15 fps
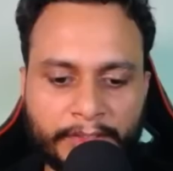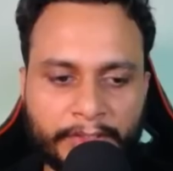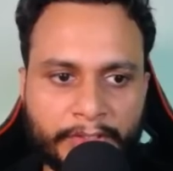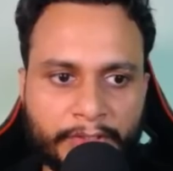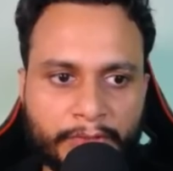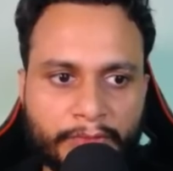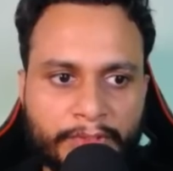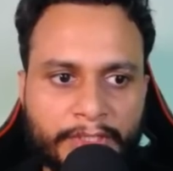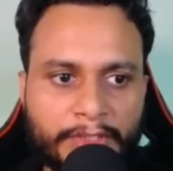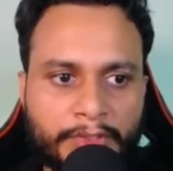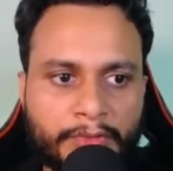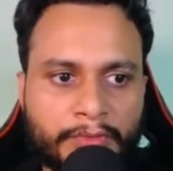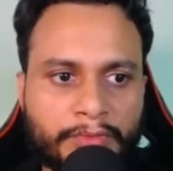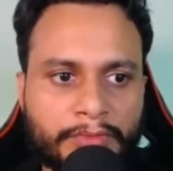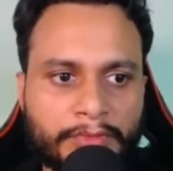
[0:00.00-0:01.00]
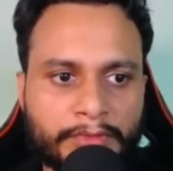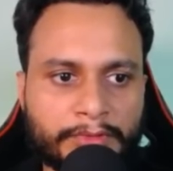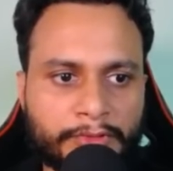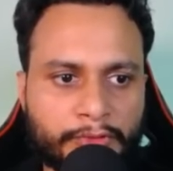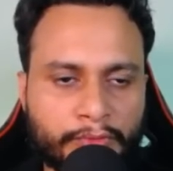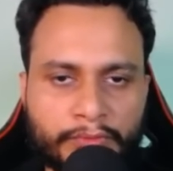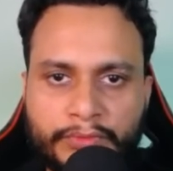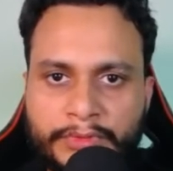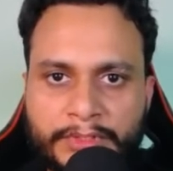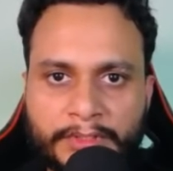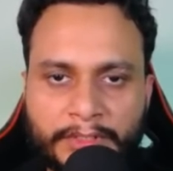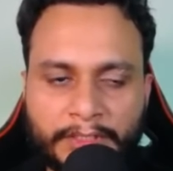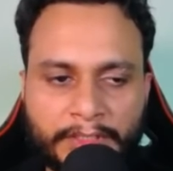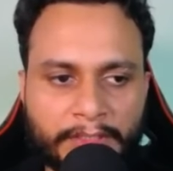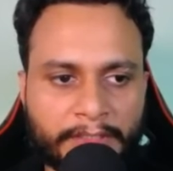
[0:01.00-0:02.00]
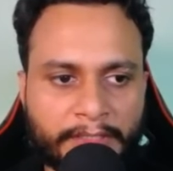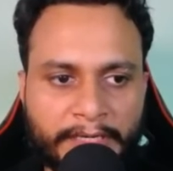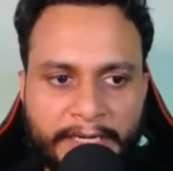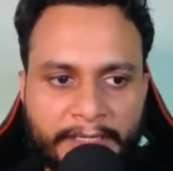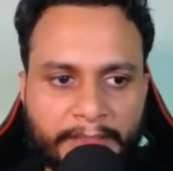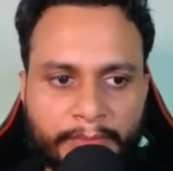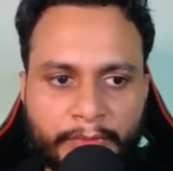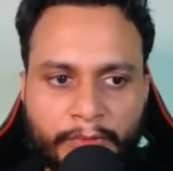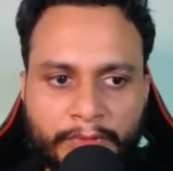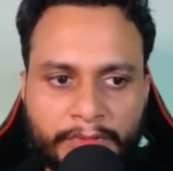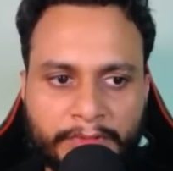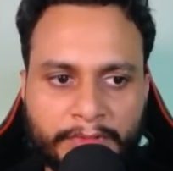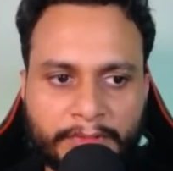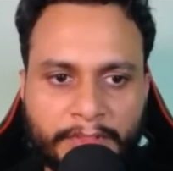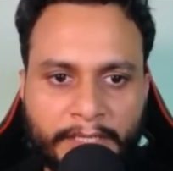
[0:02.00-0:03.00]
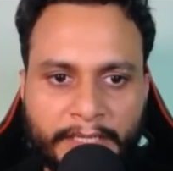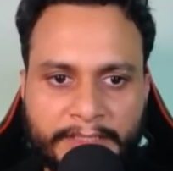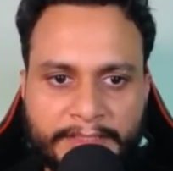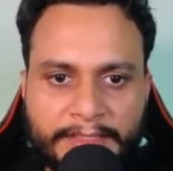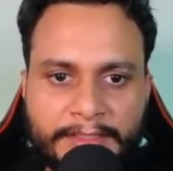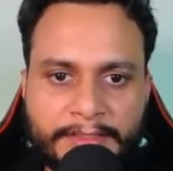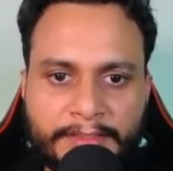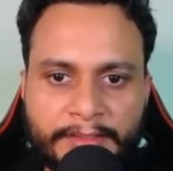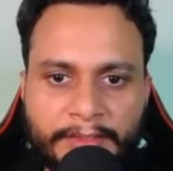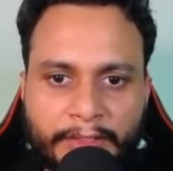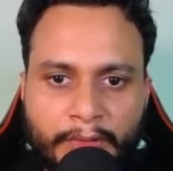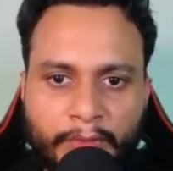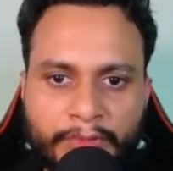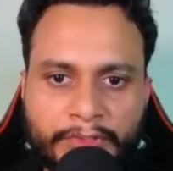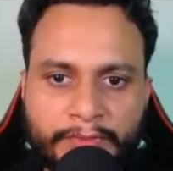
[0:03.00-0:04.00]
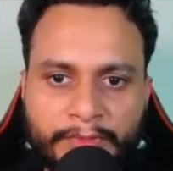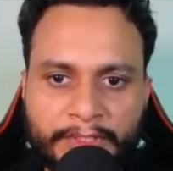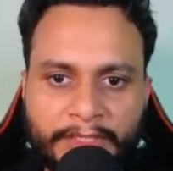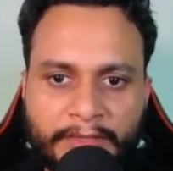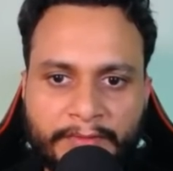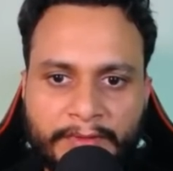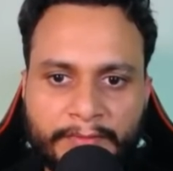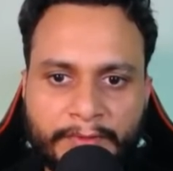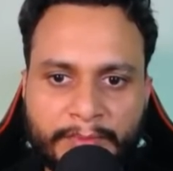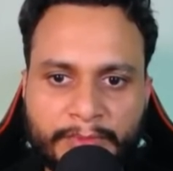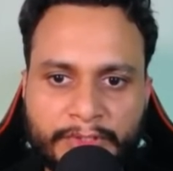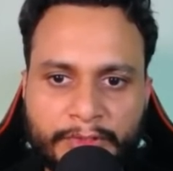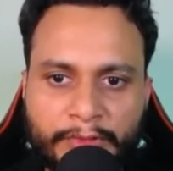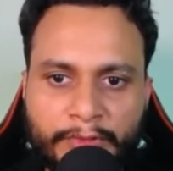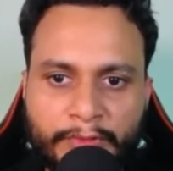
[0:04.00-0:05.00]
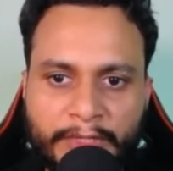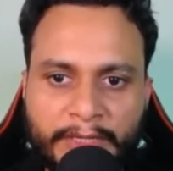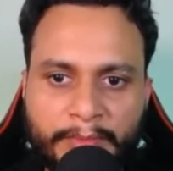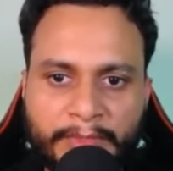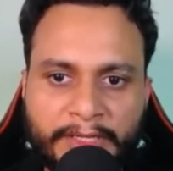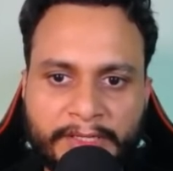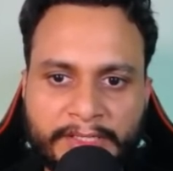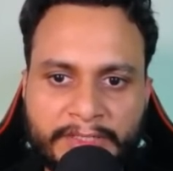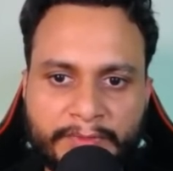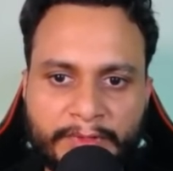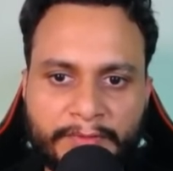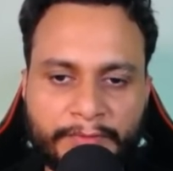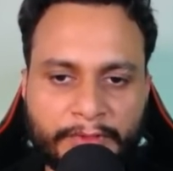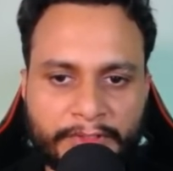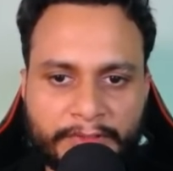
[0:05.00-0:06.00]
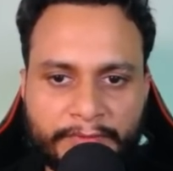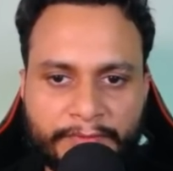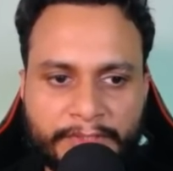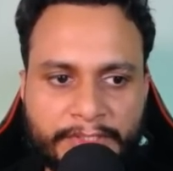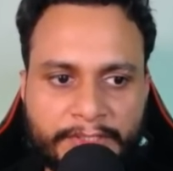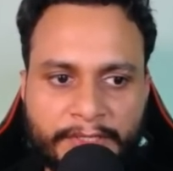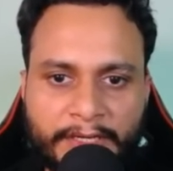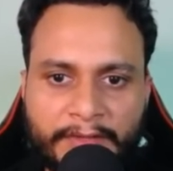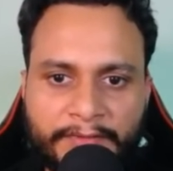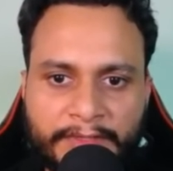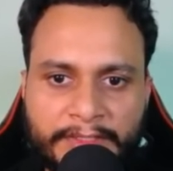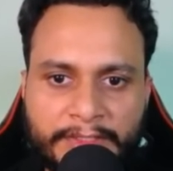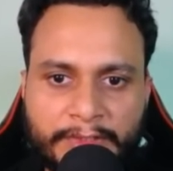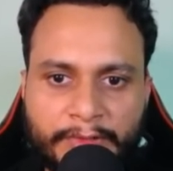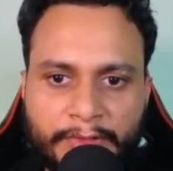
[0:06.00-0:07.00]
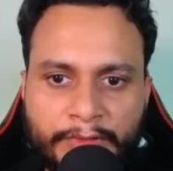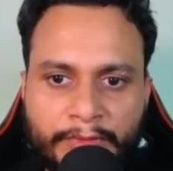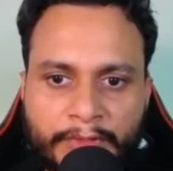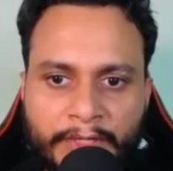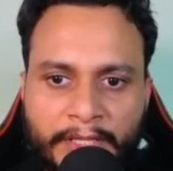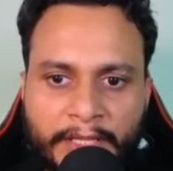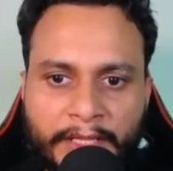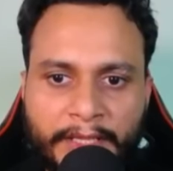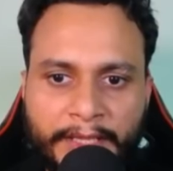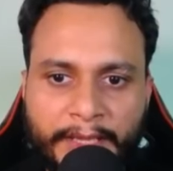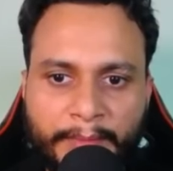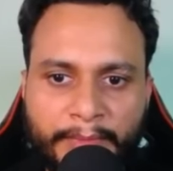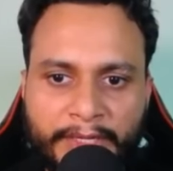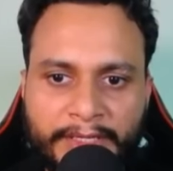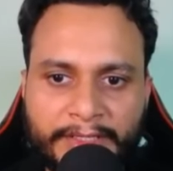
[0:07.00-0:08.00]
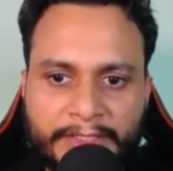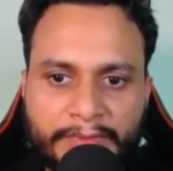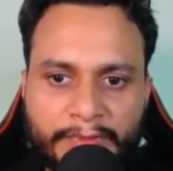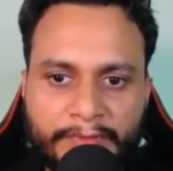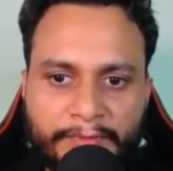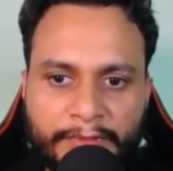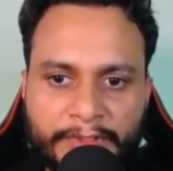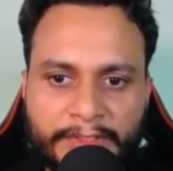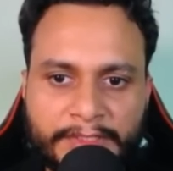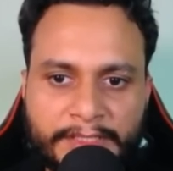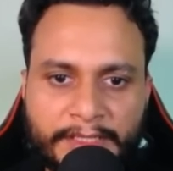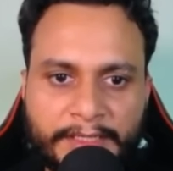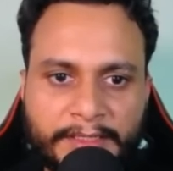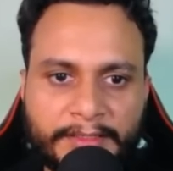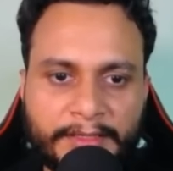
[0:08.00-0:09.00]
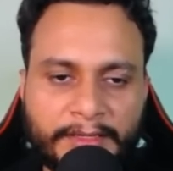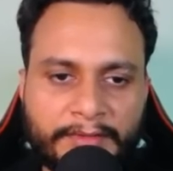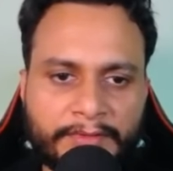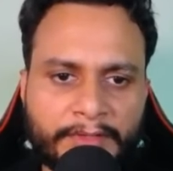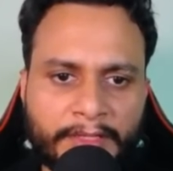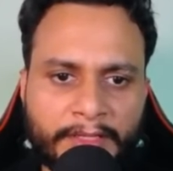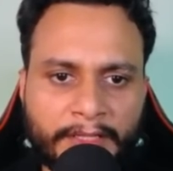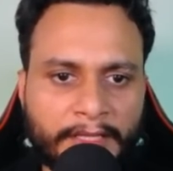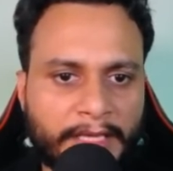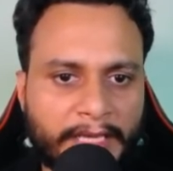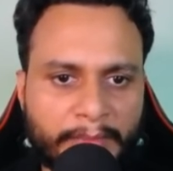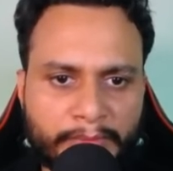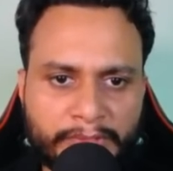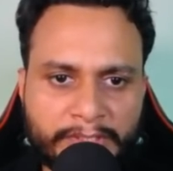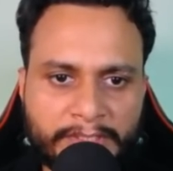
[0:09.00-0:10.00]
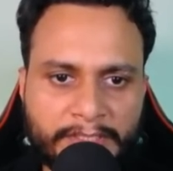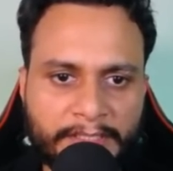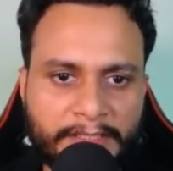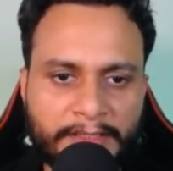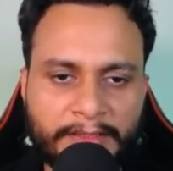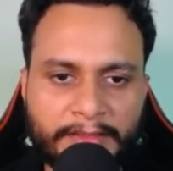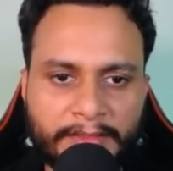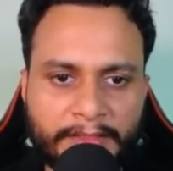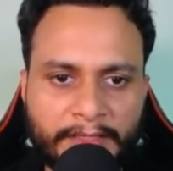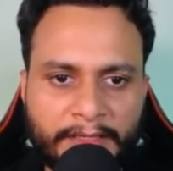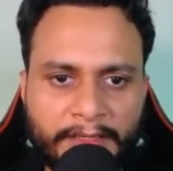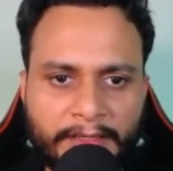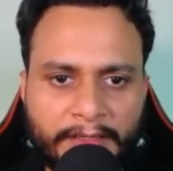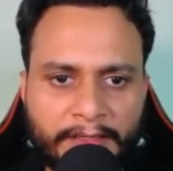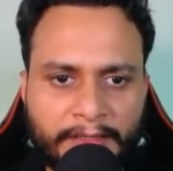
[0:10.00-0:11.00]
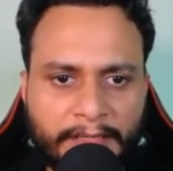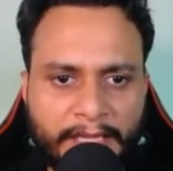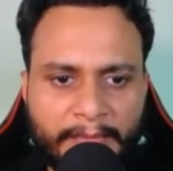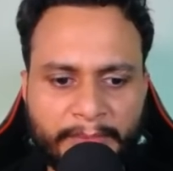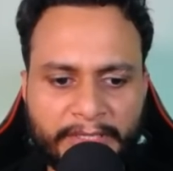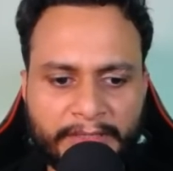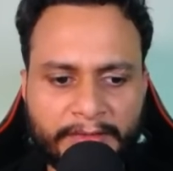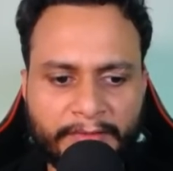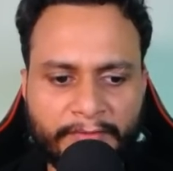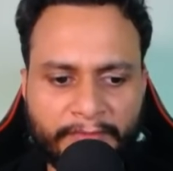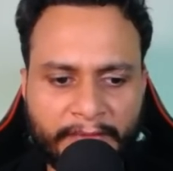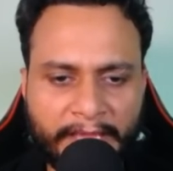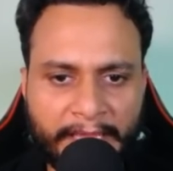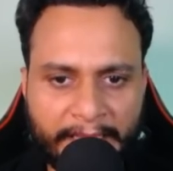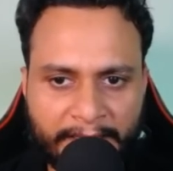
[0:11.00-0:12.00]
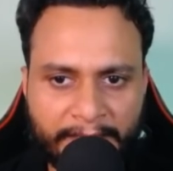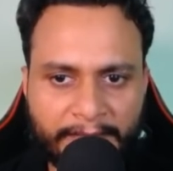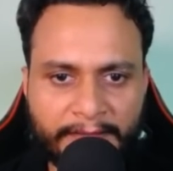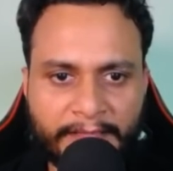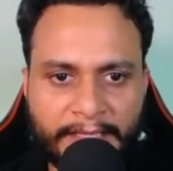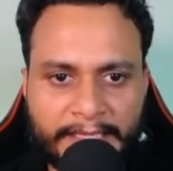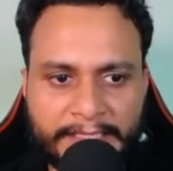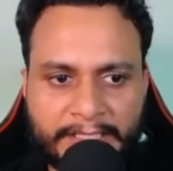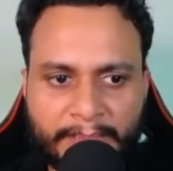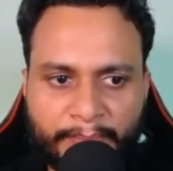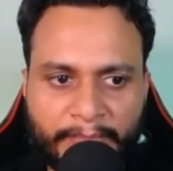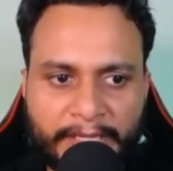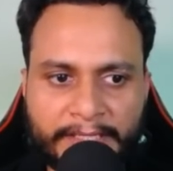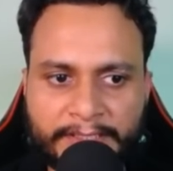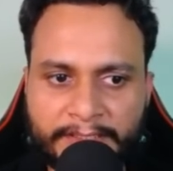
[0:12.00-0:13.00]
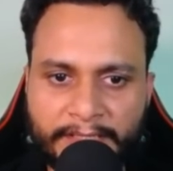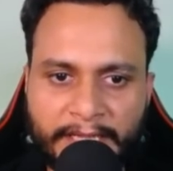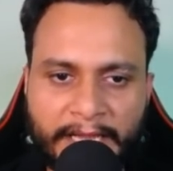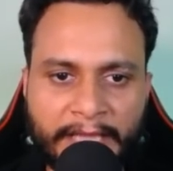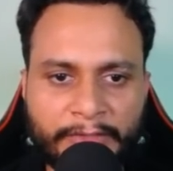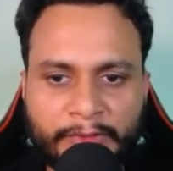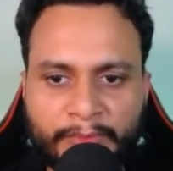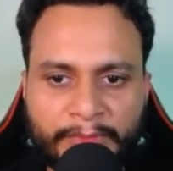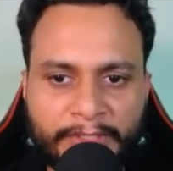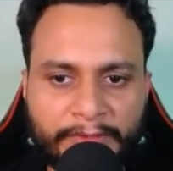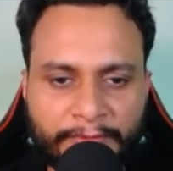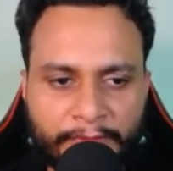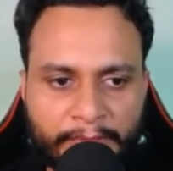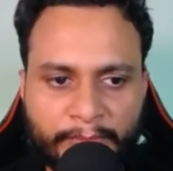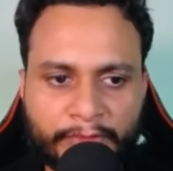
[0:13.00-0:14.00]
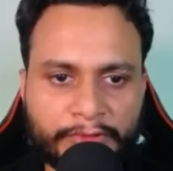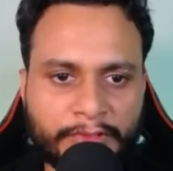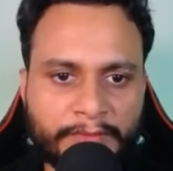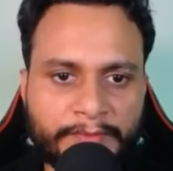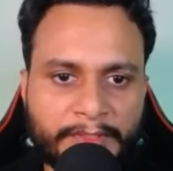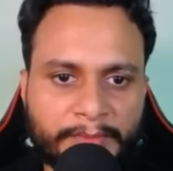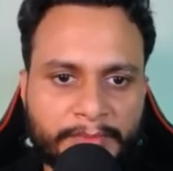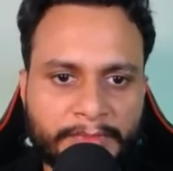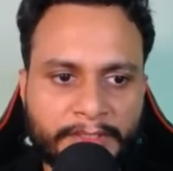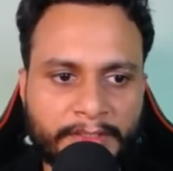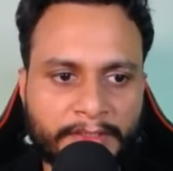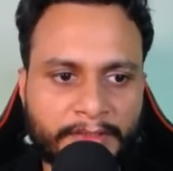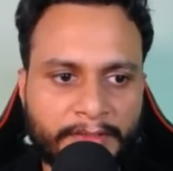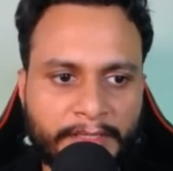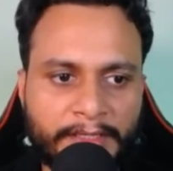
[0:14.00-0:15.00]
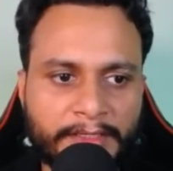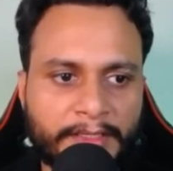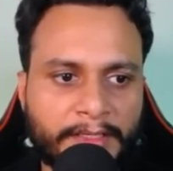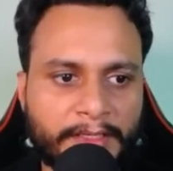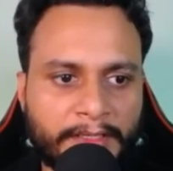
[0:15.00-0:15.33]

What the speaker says: you need to choose a random node, and since the nodes were given from 0 to n minus 1 for the first graph and 0 to m minus 1 for the second graph, I'm just taking n as the past argument for both of them, right?